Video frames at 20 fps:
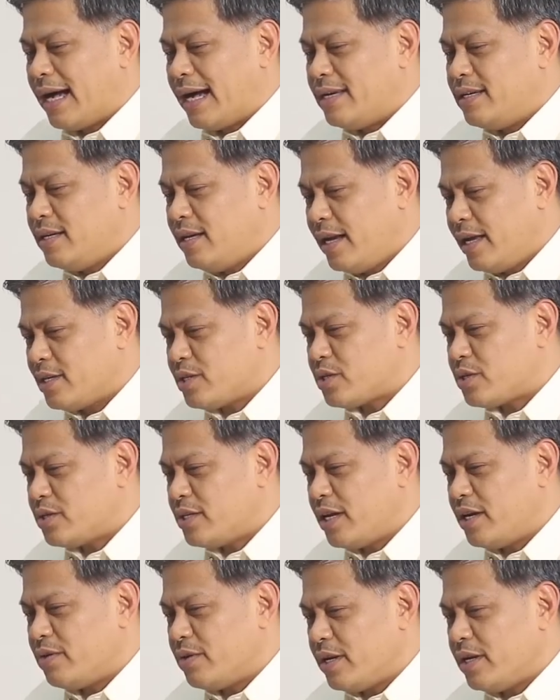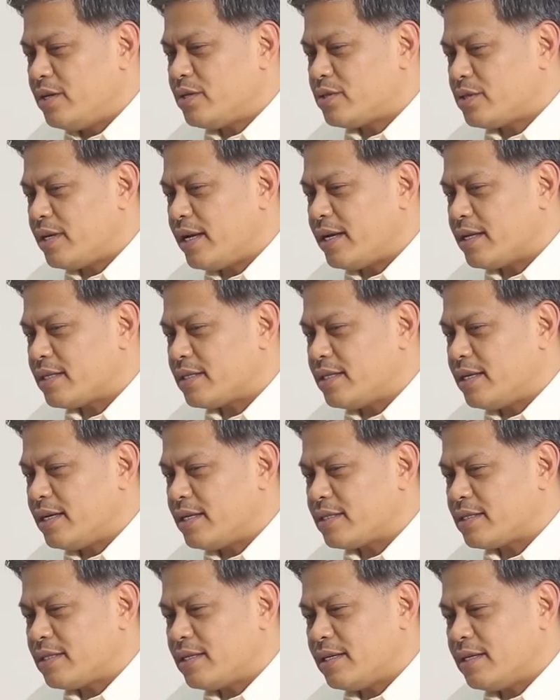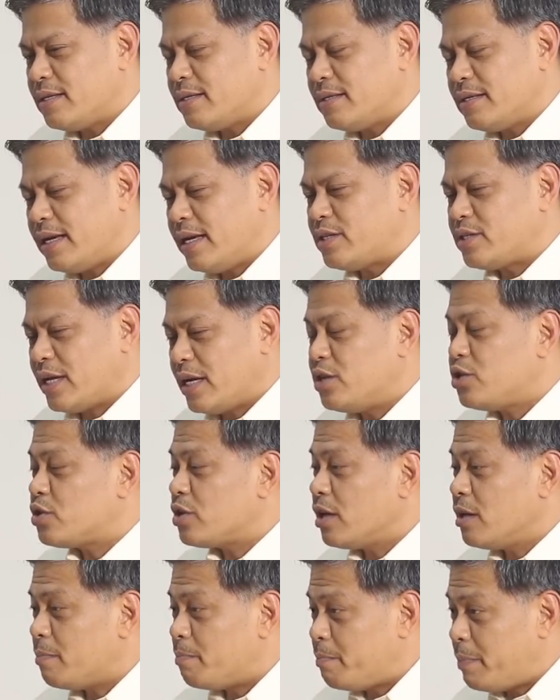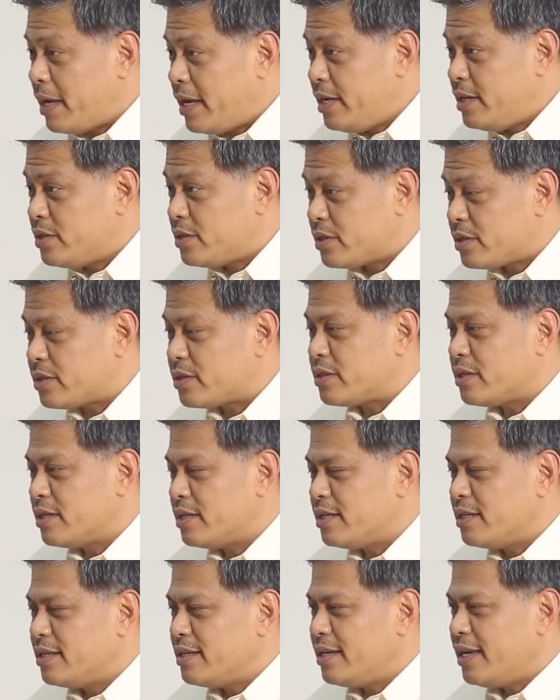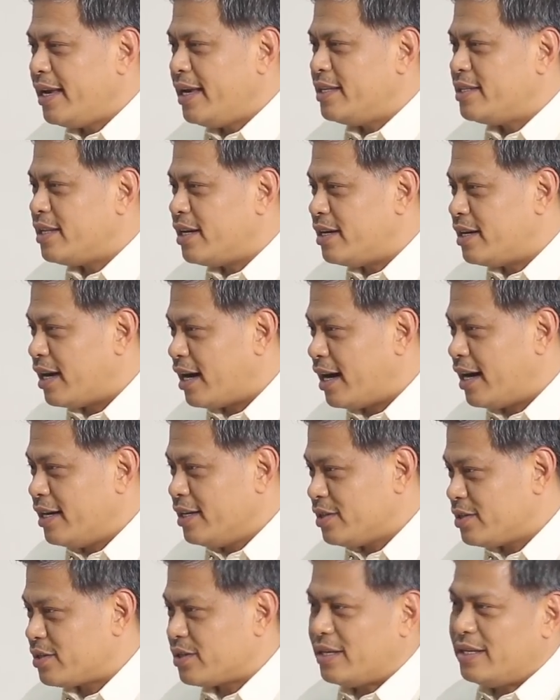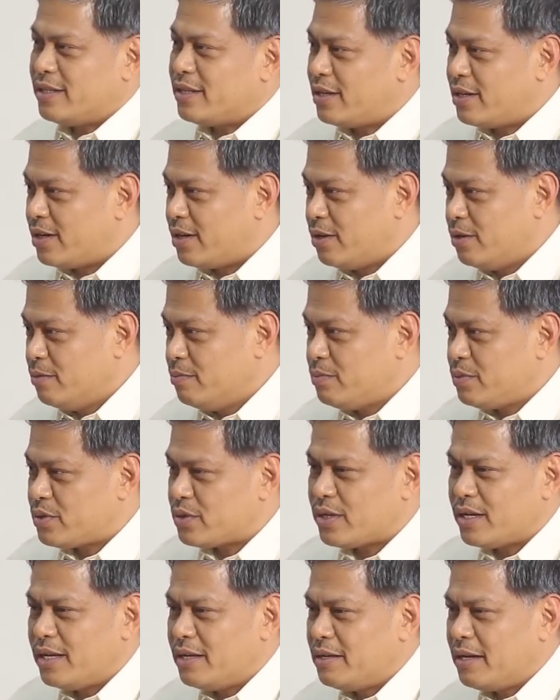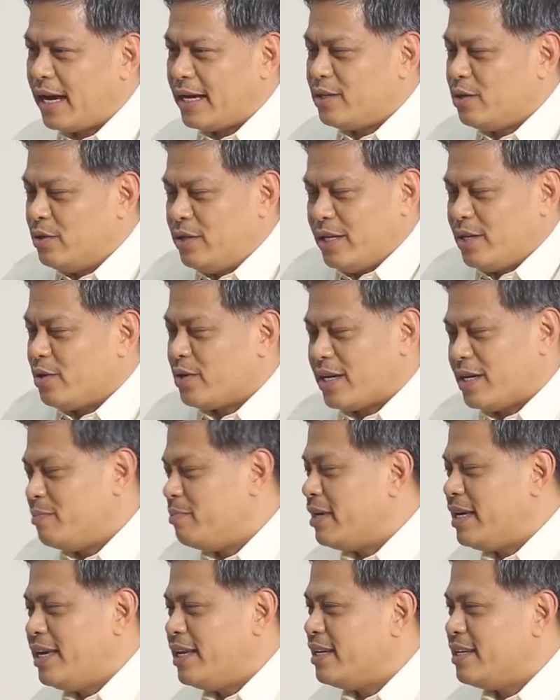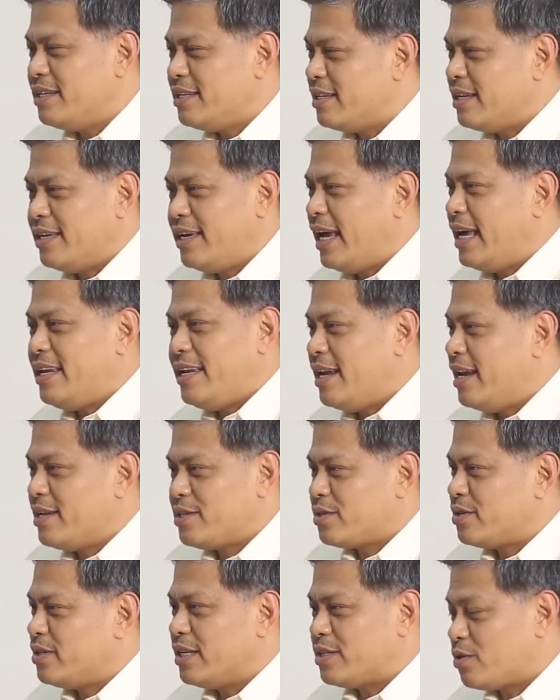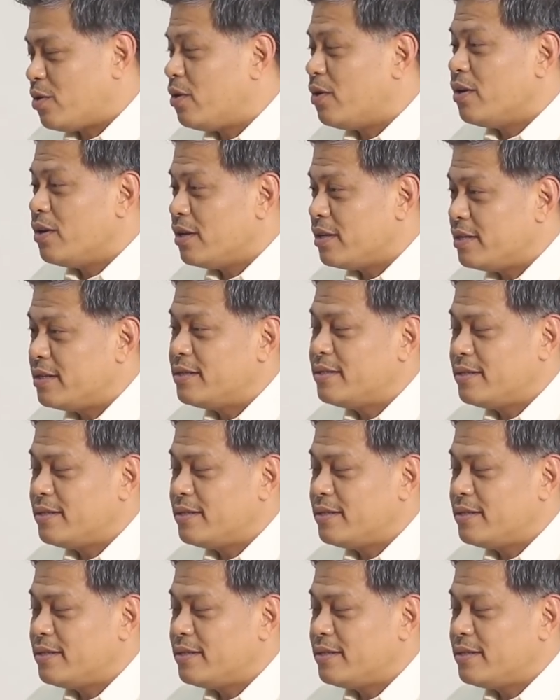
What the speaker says: unless there is that essential peace in their hearts, in their homes, I don't think you can begin any lesson at all.